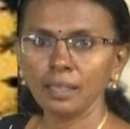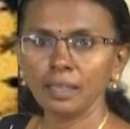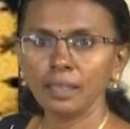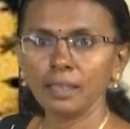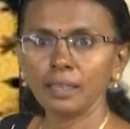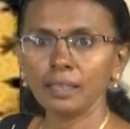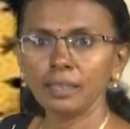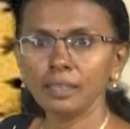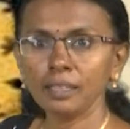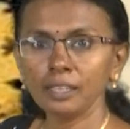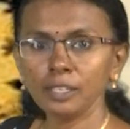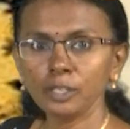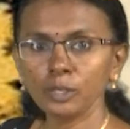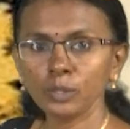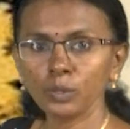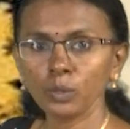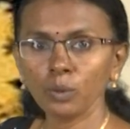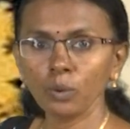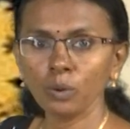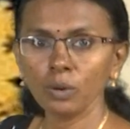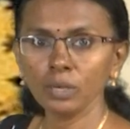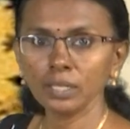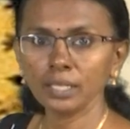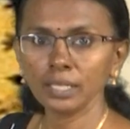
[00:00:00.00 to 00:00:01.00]
he
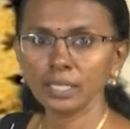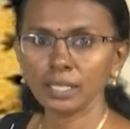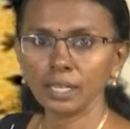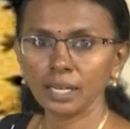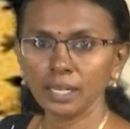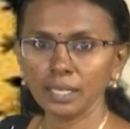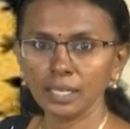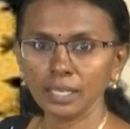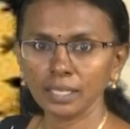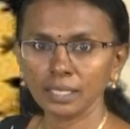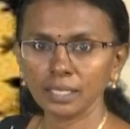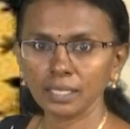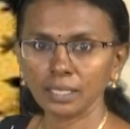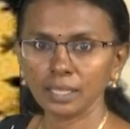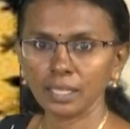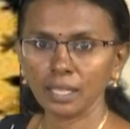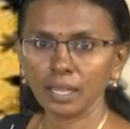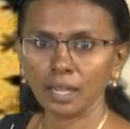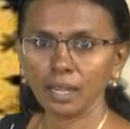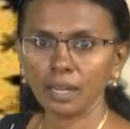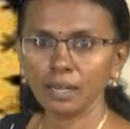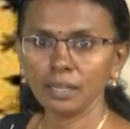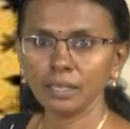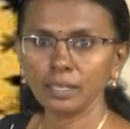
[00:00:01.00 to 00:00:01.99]
told the conductor
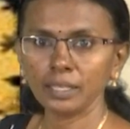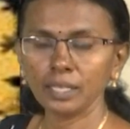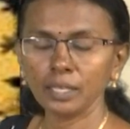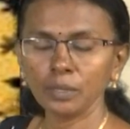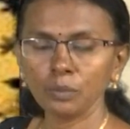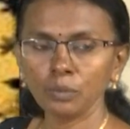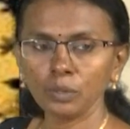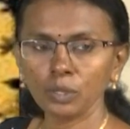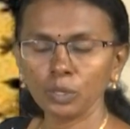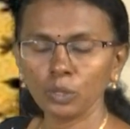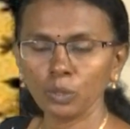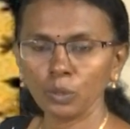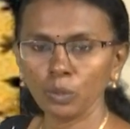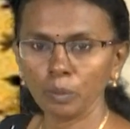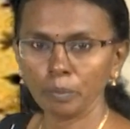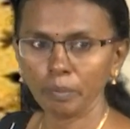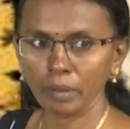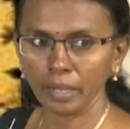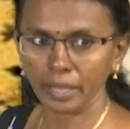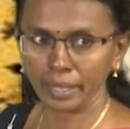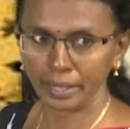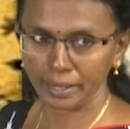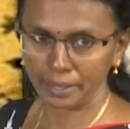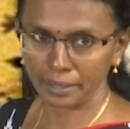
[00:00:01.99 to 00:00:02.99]
that he would go
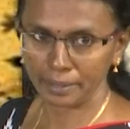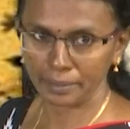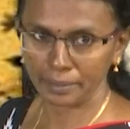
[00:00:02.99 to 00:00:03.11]
back.